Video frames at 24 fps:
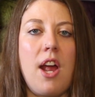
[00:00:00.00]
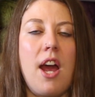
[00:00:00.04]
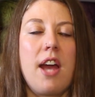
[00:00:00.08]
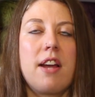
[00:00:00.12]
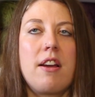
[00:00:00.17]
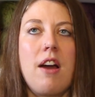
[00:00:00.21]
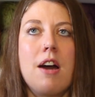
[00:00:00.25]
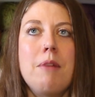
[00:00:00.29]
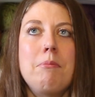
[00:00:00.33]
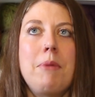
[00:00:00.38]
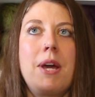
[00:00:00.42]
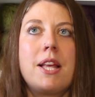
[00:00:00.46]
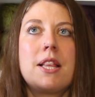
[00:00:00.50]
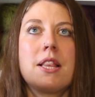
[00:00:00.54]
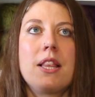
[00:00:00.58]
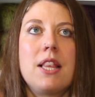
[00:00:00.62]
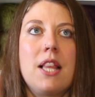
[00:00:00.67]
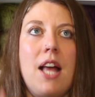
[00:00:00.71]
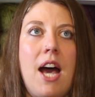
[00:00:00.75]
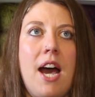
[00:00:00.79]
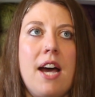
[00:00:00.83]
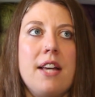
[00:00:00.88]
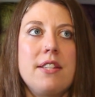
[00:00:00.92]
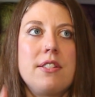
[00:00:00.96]
I got my
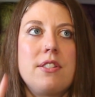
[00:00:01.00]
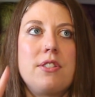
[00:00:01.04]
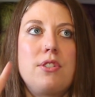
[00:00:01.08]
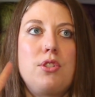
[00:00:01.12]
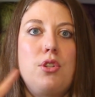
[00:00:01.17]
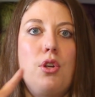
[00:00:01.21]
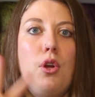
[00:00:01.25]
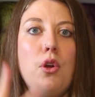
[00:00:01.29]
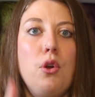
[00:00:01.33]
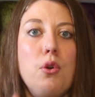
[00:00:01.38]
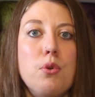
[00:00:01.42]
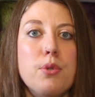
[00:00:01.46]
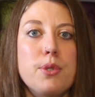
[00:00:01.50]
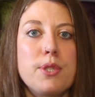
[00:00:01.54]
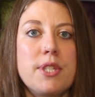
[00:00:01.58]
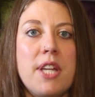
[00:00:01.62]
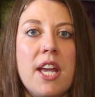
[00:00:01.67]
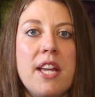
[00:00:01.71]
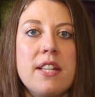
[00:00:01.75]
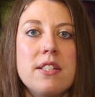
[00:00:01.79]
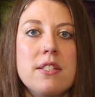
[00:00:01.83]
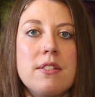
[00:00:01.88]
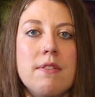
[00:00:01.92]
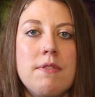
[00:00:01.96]
last 2
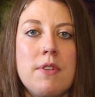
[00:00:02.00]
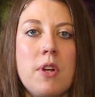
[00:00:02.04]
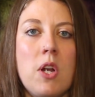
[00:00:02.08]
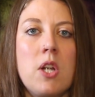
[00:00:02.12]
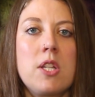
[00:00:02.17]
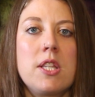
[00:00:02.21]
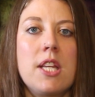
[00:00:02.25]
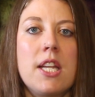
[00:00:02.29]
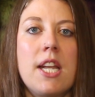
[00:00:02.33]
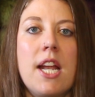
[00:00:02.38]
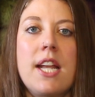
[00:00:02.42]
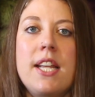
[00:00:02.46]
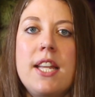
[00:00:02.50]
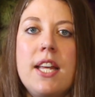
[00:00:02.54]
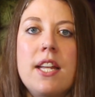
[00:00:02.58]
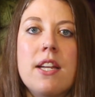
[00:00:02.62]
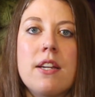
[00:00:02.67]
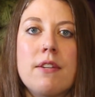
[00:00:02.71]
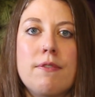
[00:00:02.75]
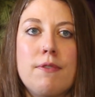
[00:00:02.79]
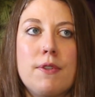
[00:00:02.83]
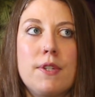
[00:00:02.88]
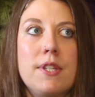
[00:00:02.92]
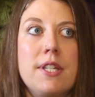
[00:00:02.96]
skeins of yarn that I
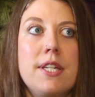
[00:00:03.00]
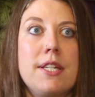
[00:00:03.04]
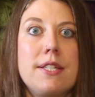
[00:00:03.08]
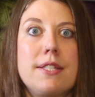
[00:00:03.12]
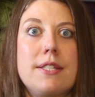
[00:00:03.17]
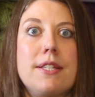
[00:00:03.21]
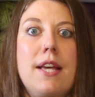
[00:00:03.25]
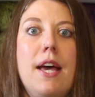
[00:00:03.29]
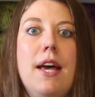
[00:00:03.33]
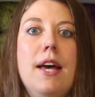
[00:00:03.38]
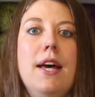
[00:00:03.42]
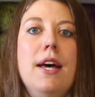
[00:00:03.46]
needed for this